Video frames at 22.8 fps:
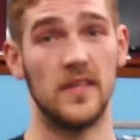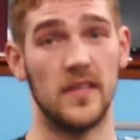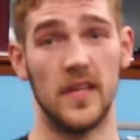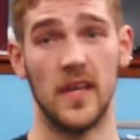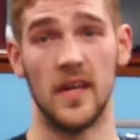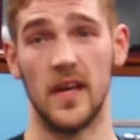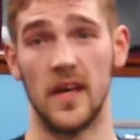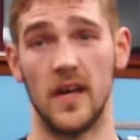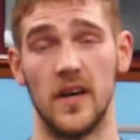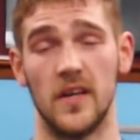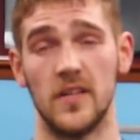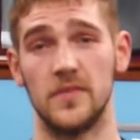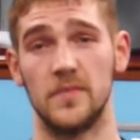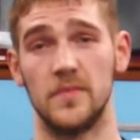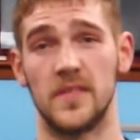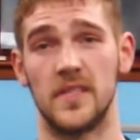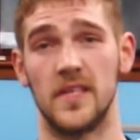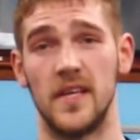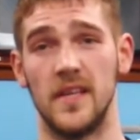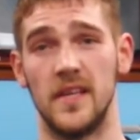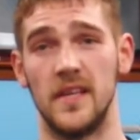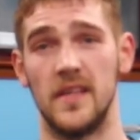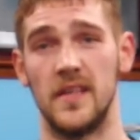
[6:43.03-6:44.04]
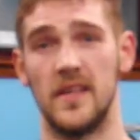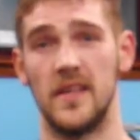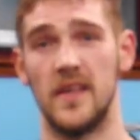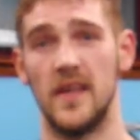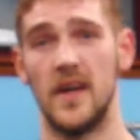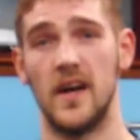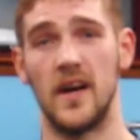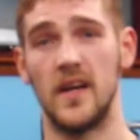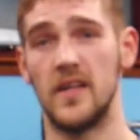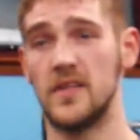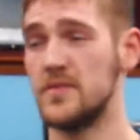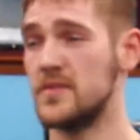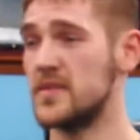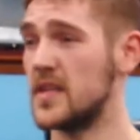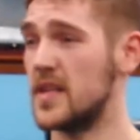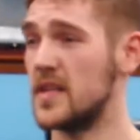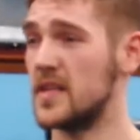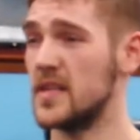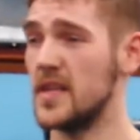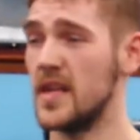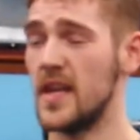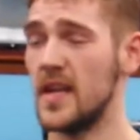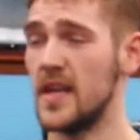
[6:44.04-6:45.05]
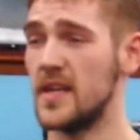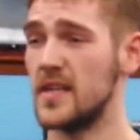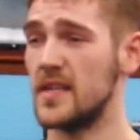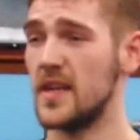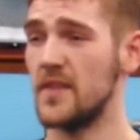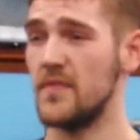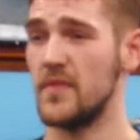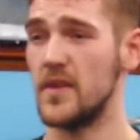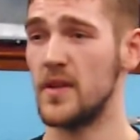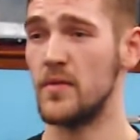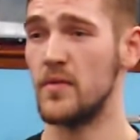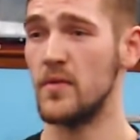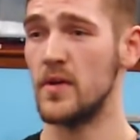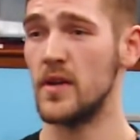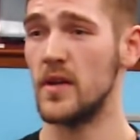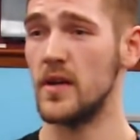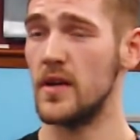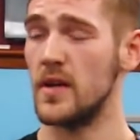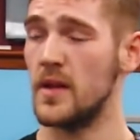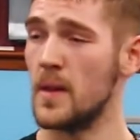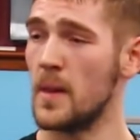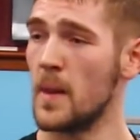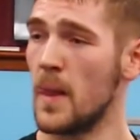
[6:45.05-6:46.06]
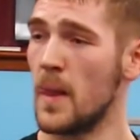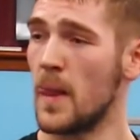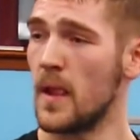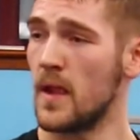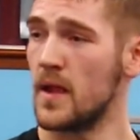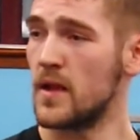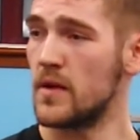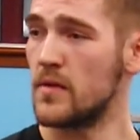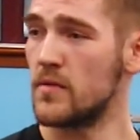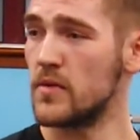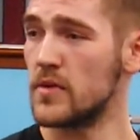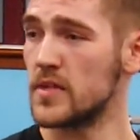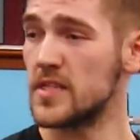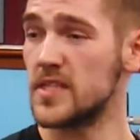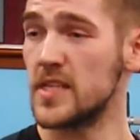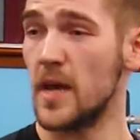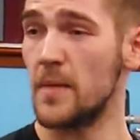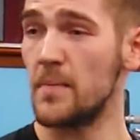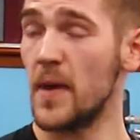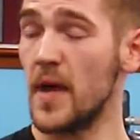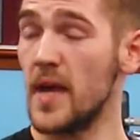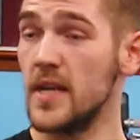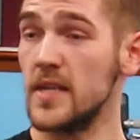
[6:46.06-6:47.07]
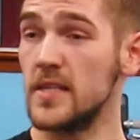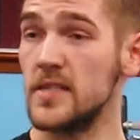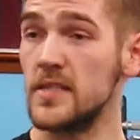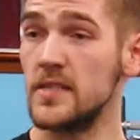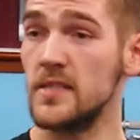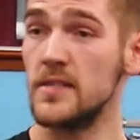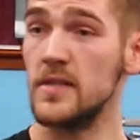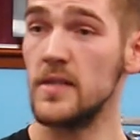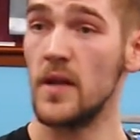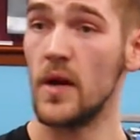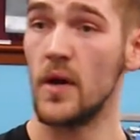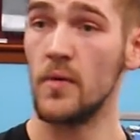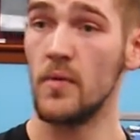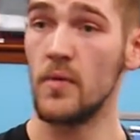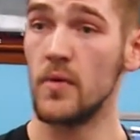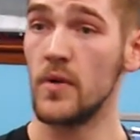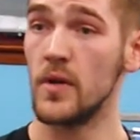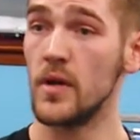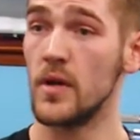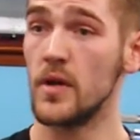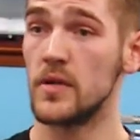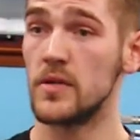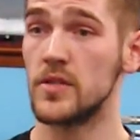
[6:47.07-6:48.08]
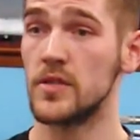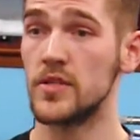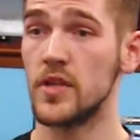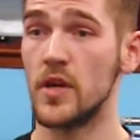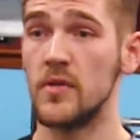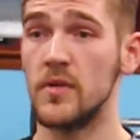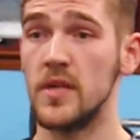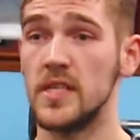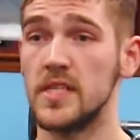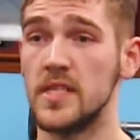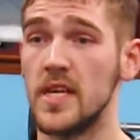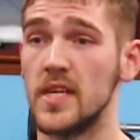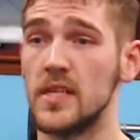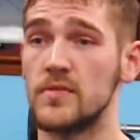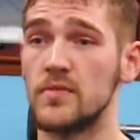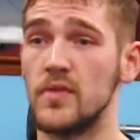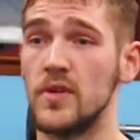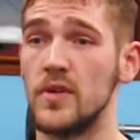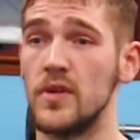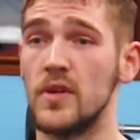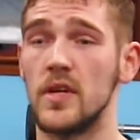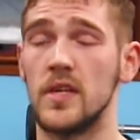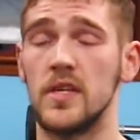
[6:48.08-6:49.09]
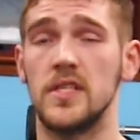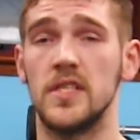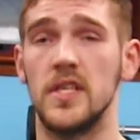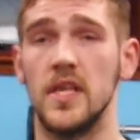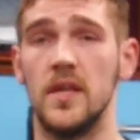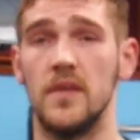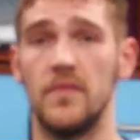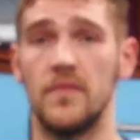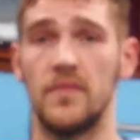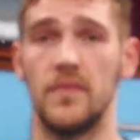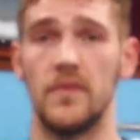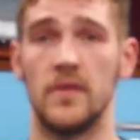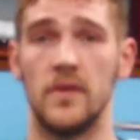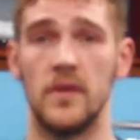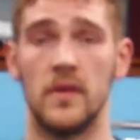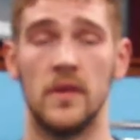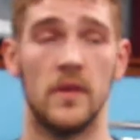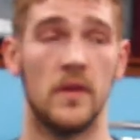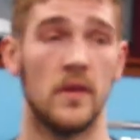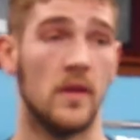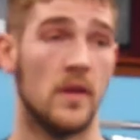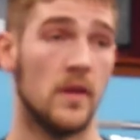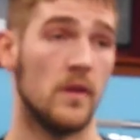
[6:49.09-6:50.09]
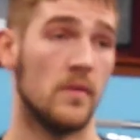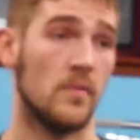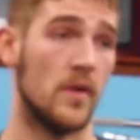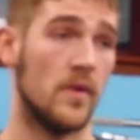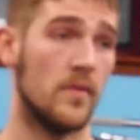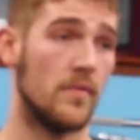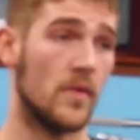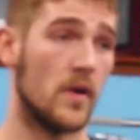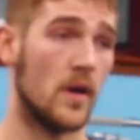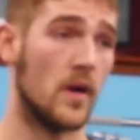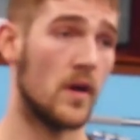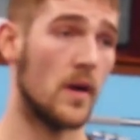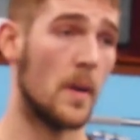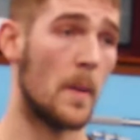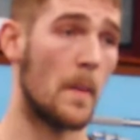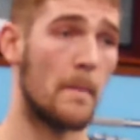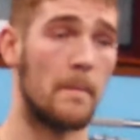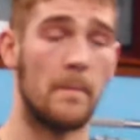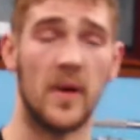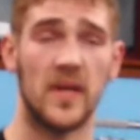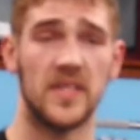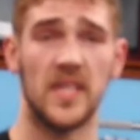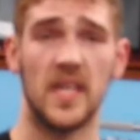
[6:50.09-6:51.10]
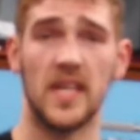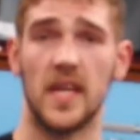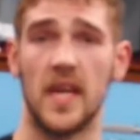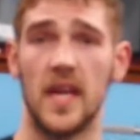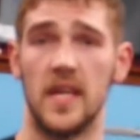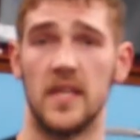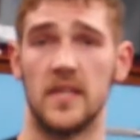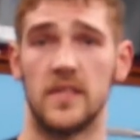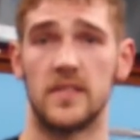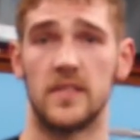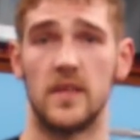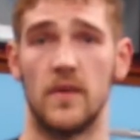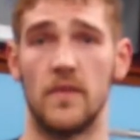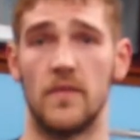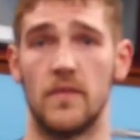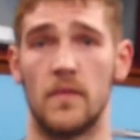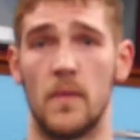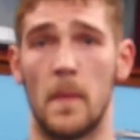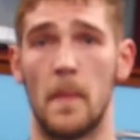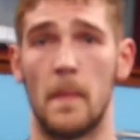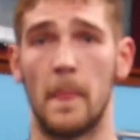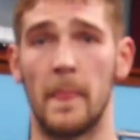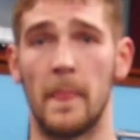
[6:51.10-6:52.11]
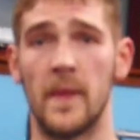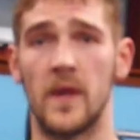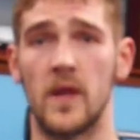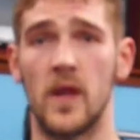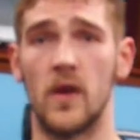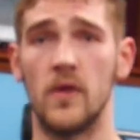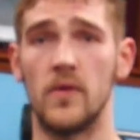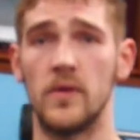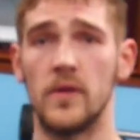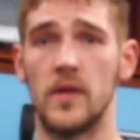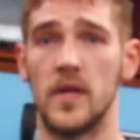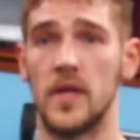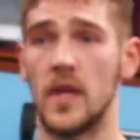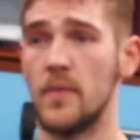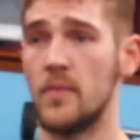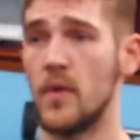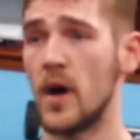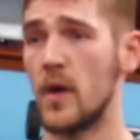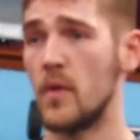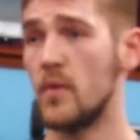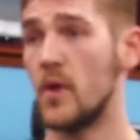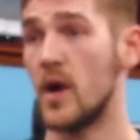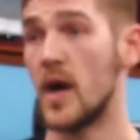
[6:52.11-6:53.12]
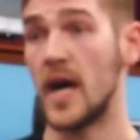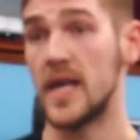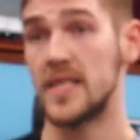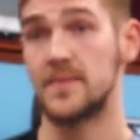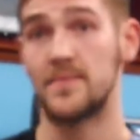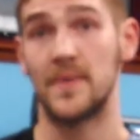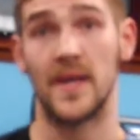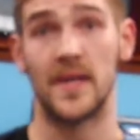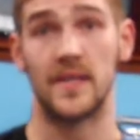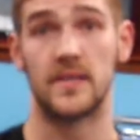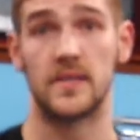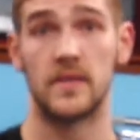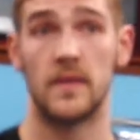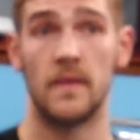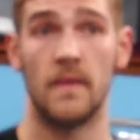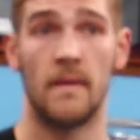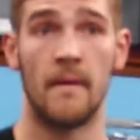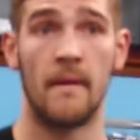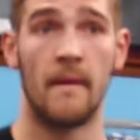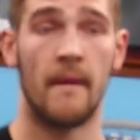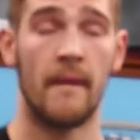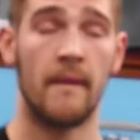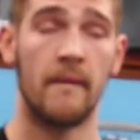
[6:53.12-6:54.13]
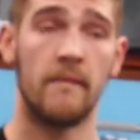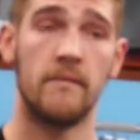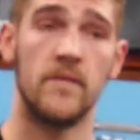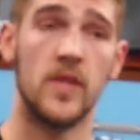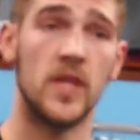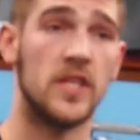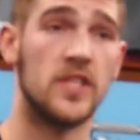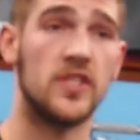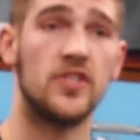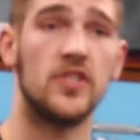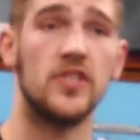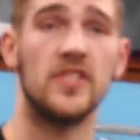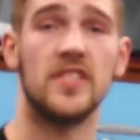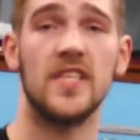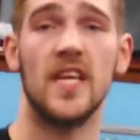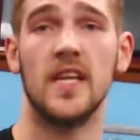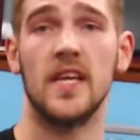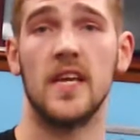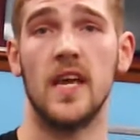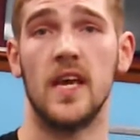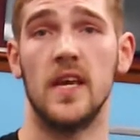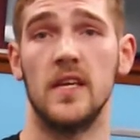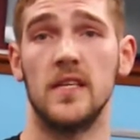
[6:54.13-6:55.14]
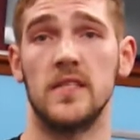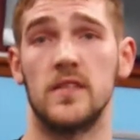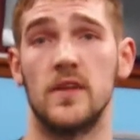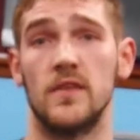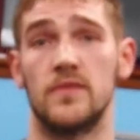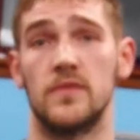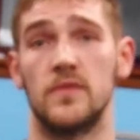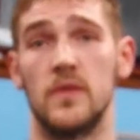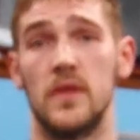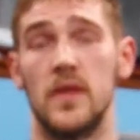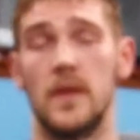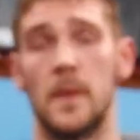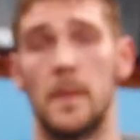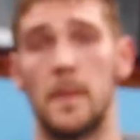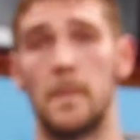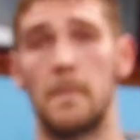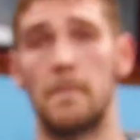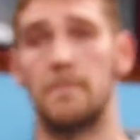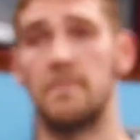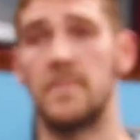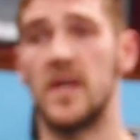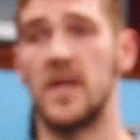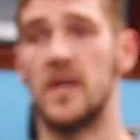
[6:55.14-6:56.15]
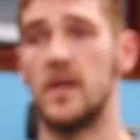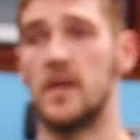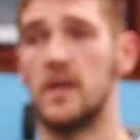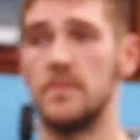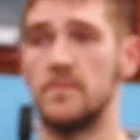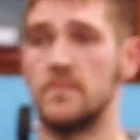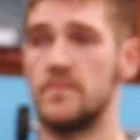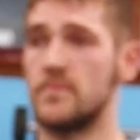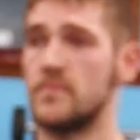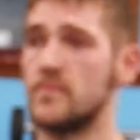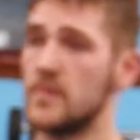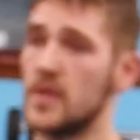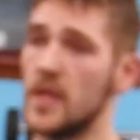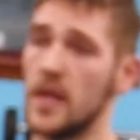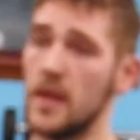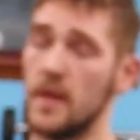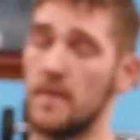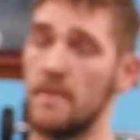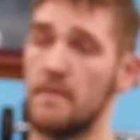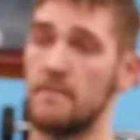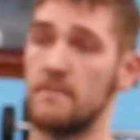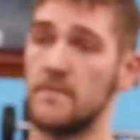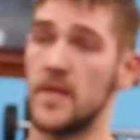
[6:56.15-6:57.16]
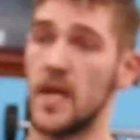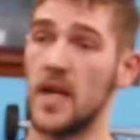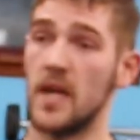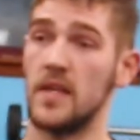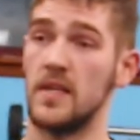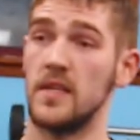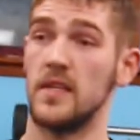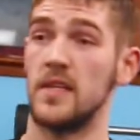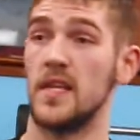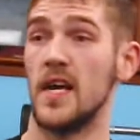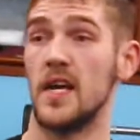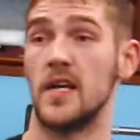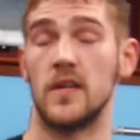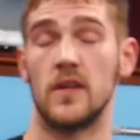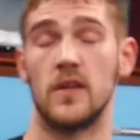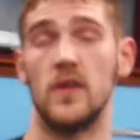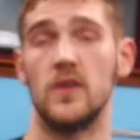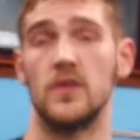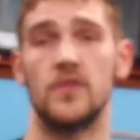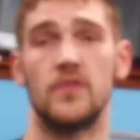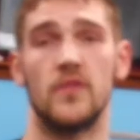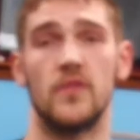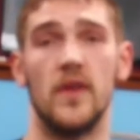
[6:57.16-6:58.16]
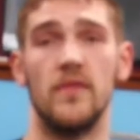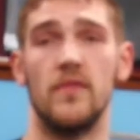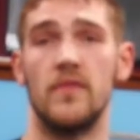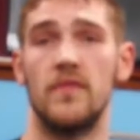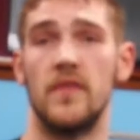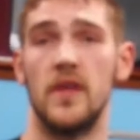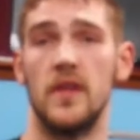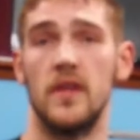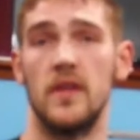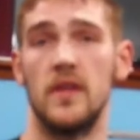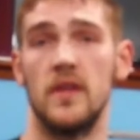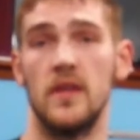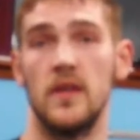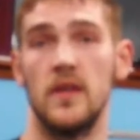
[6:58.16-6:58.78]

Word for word: Yeah, hundred percent. Yeah. Hundred percent. Yeah, definitely. We wanna, wanna set pace. You know, we wanna show these kids what you can achieve with uh, by dedicating yourself. Yes. You know, no matter what aspect, you need to just dedicate yourself to it. Mm. Um, yeah, and that goes for everything.